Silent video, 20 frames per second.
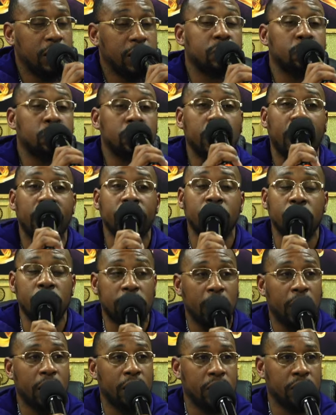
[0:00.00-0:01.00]
That's why you're
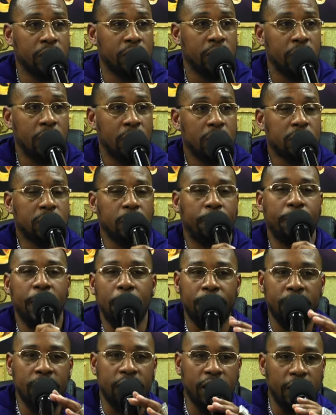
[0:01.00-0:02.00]
studying, to be
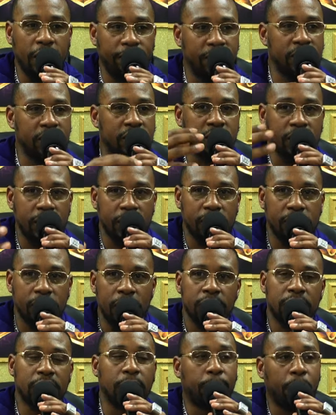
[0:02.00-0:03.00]
able to give the sense,
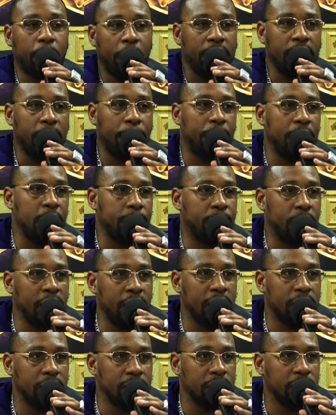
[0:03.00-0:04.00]
to bring the people
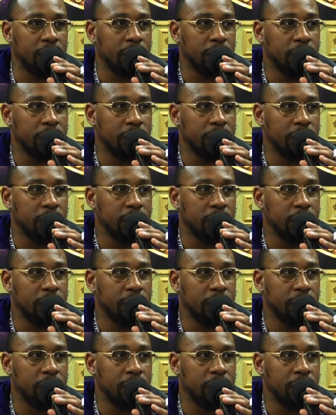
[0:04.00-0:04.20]
in.